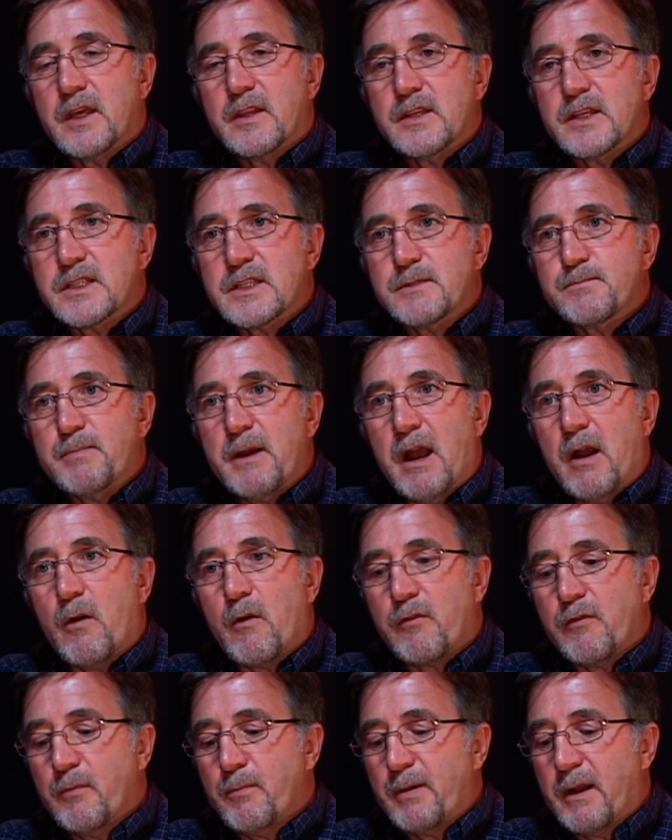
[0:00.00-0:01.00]
This is
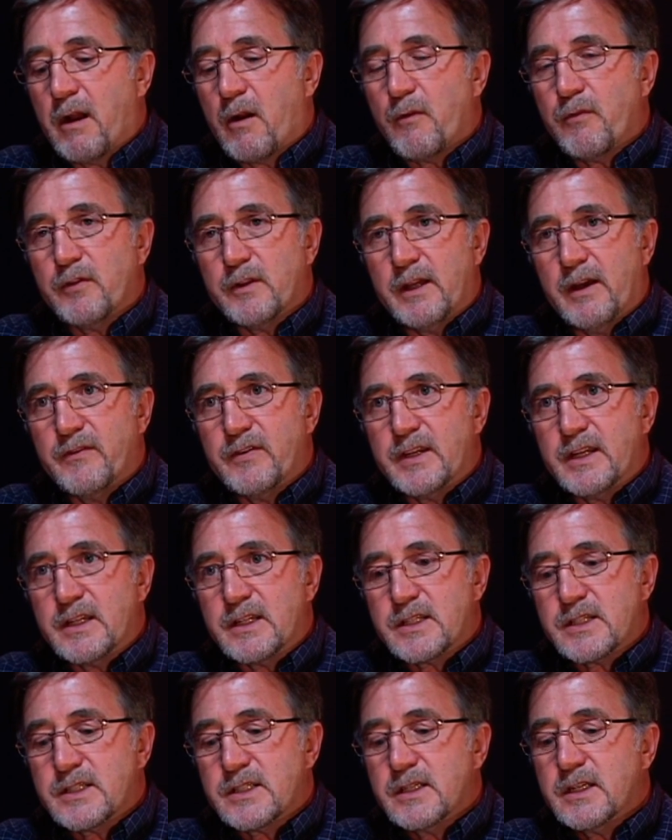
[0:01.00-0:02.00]
powerful
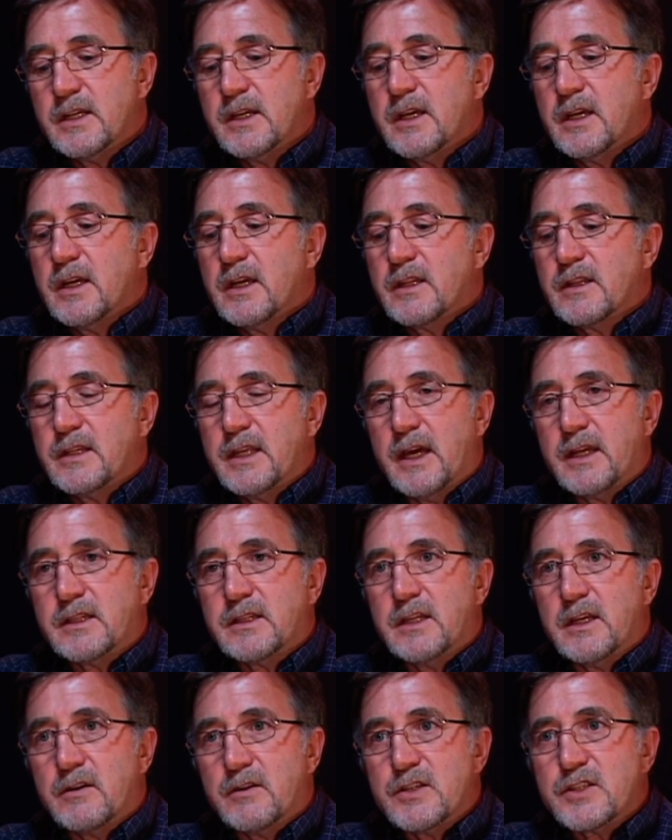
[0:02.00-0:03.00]
evidence
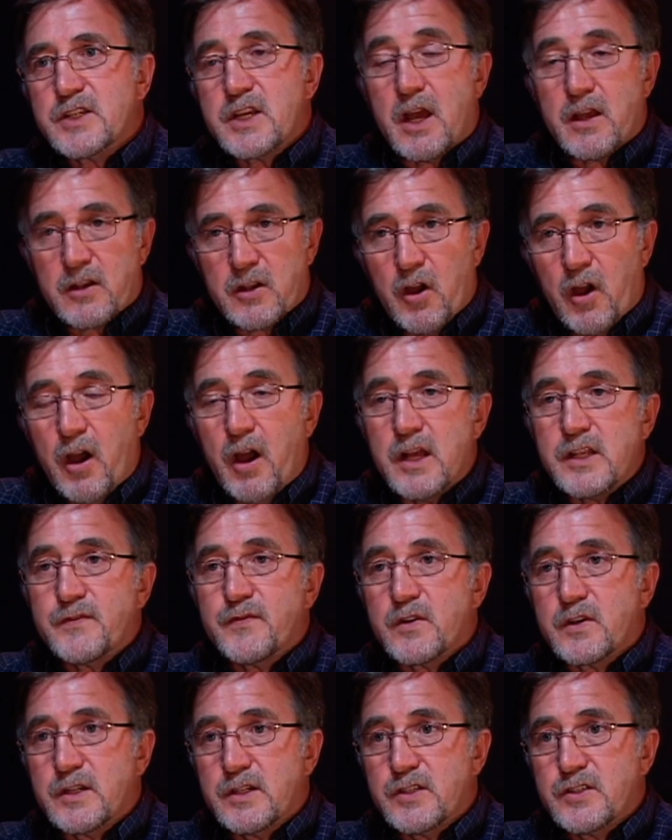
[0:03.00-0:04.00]
that there is cause
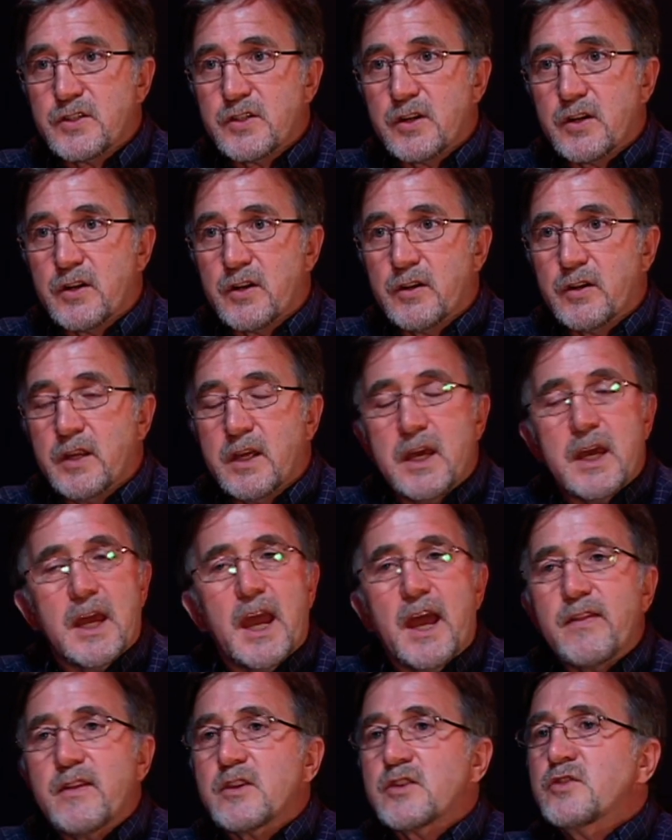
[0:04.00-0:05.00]
for concern.
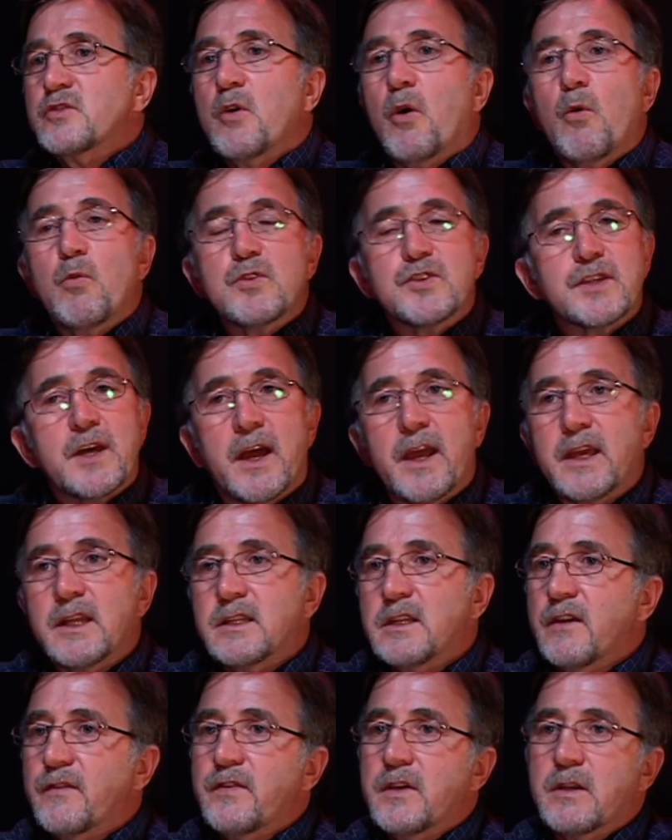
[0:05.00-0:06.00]
And there's no
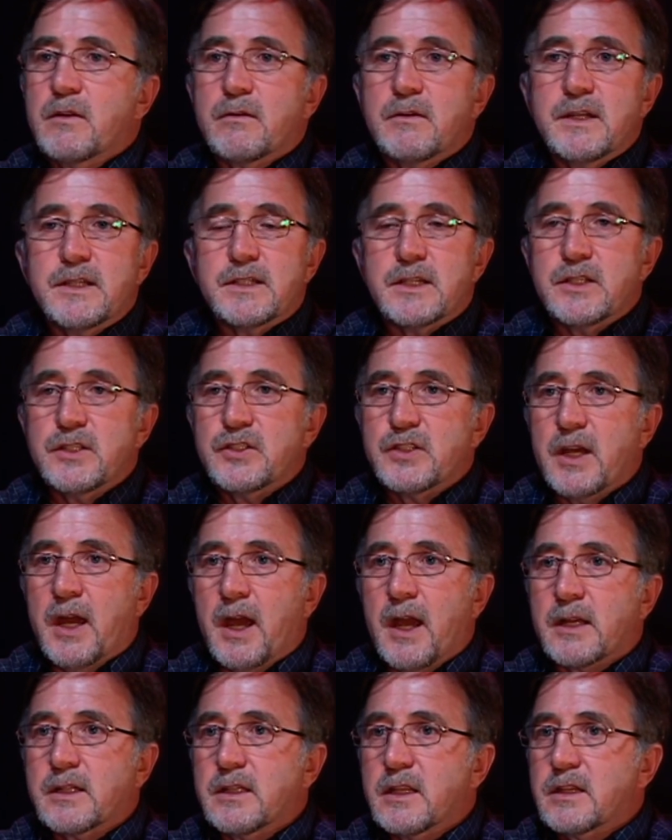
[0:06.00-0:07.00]
scientific reason,
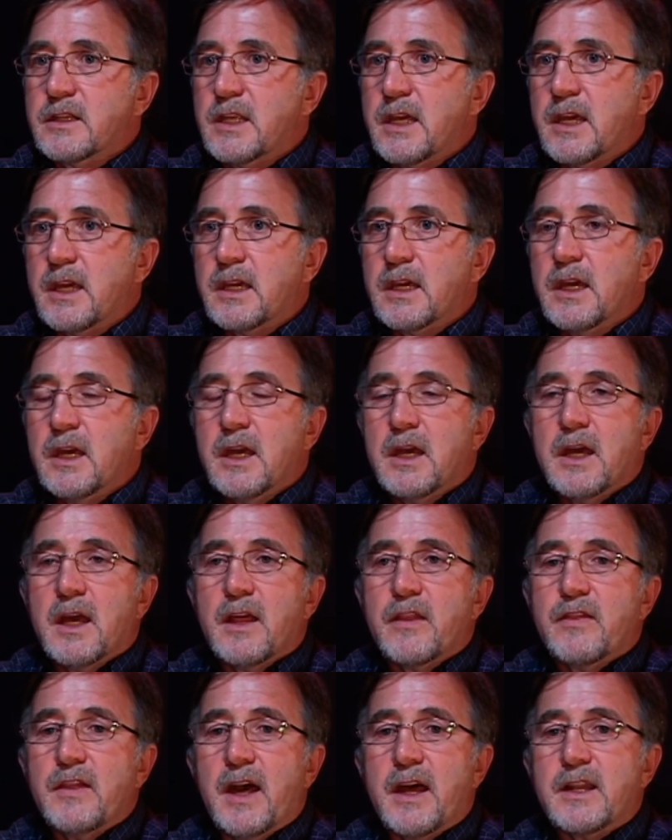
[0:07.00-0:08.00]
Jack, to think
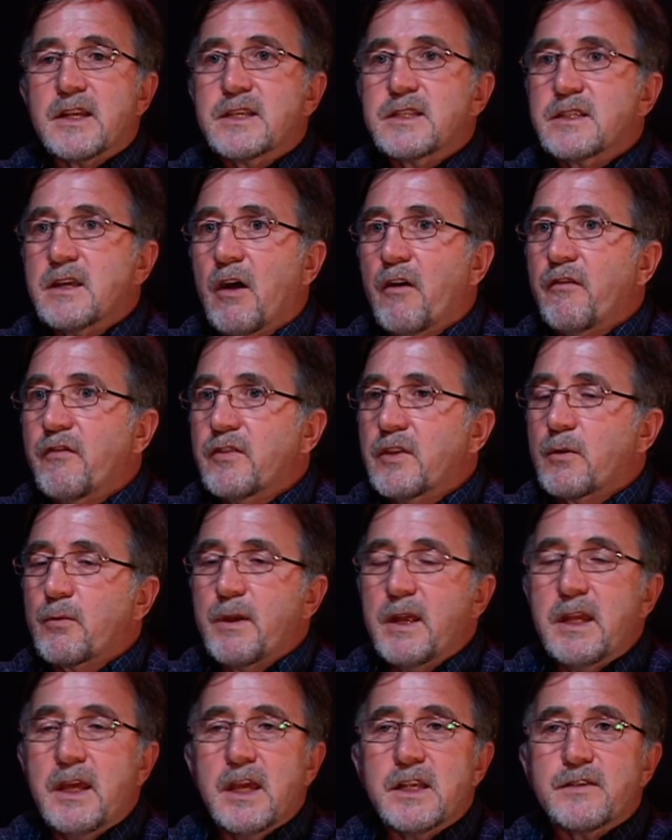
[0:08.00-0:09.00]
that the
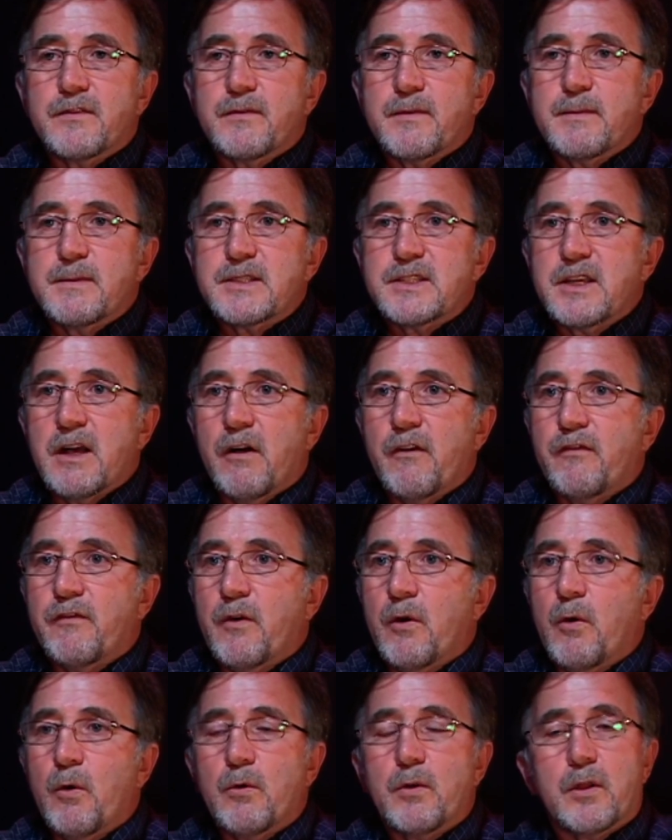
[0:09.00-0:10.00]
radiation from a cell
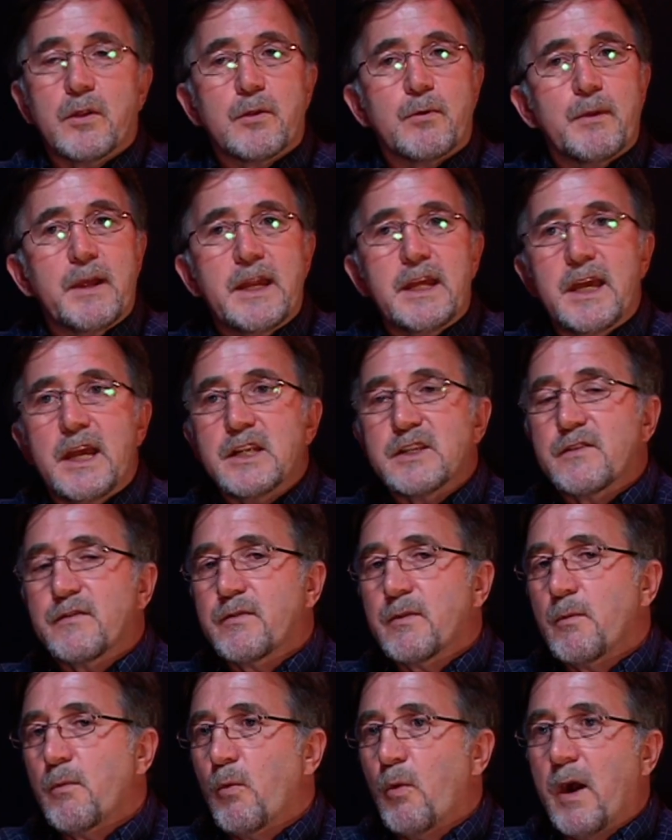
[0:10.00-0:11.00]
phone or the radiation
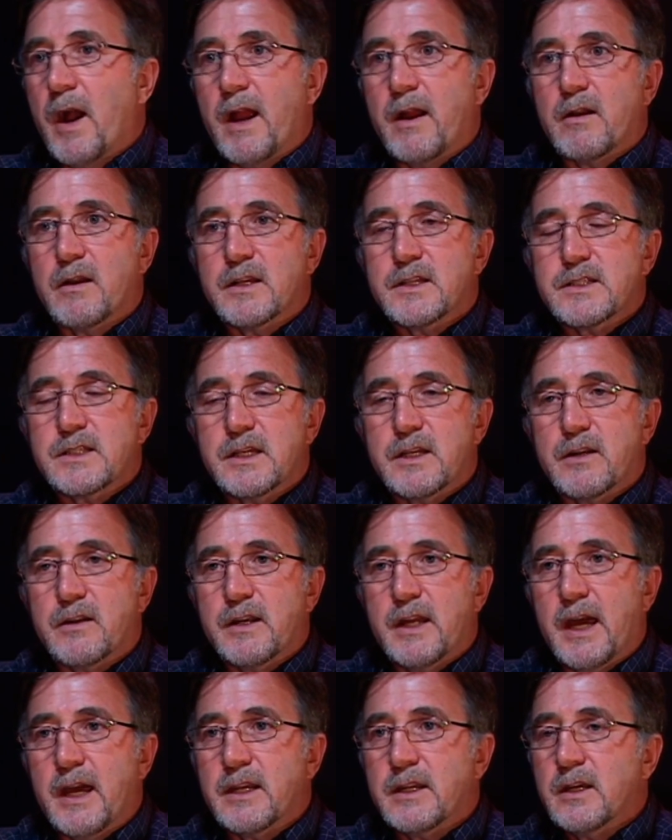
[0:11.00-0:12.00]
from wireless
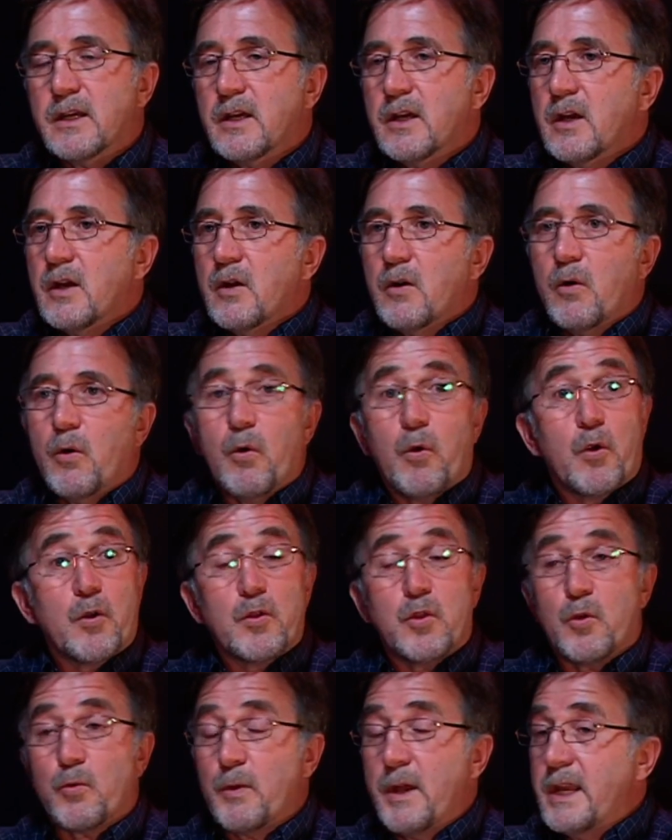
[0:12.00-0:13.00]
internet or
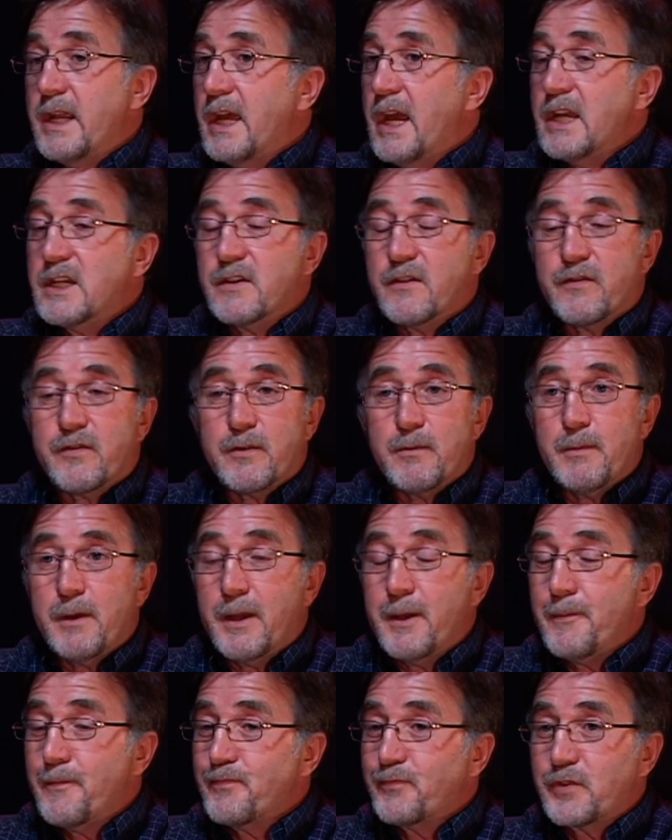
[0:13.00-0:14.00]
the radiation from
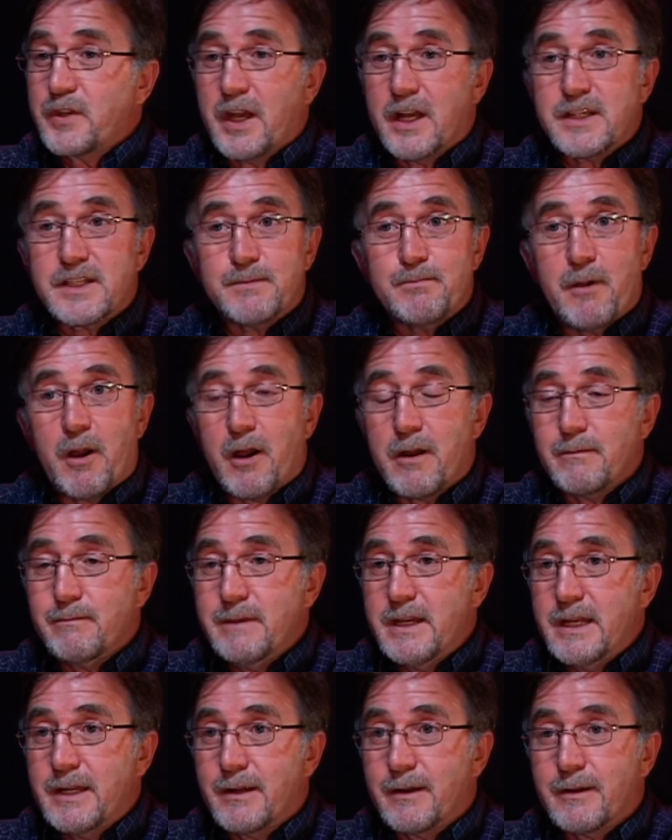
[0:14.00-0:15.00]
a smart
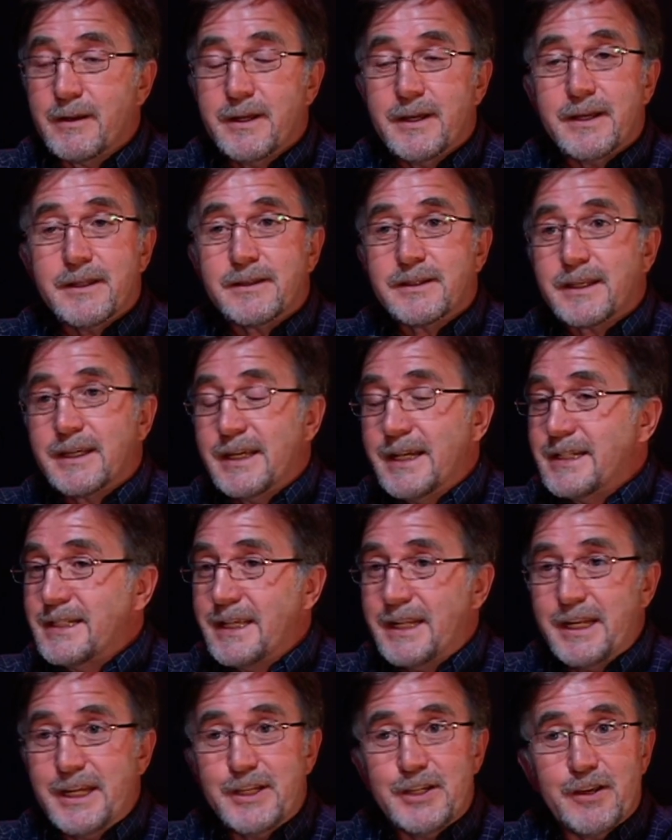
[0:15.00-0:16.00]
meter is
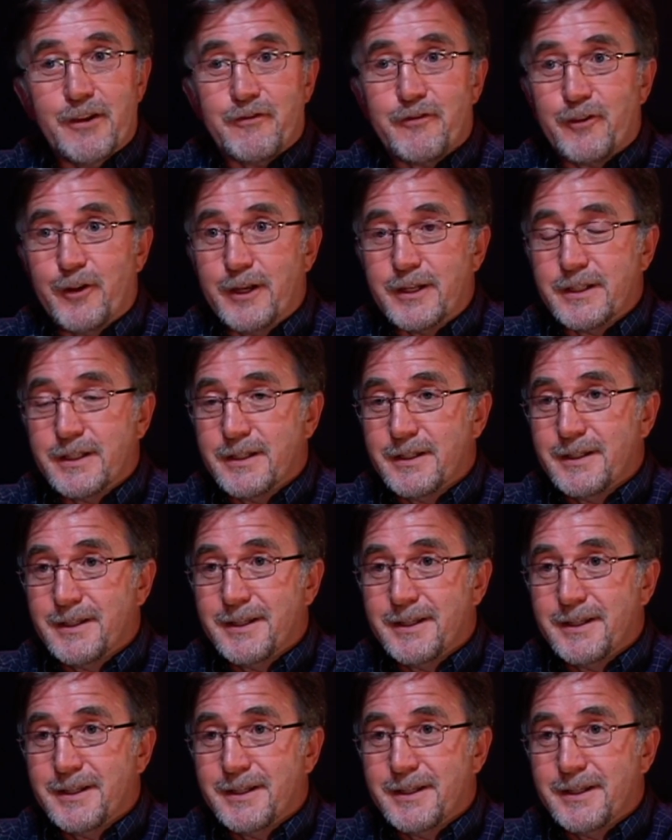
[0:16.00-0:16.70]
any different.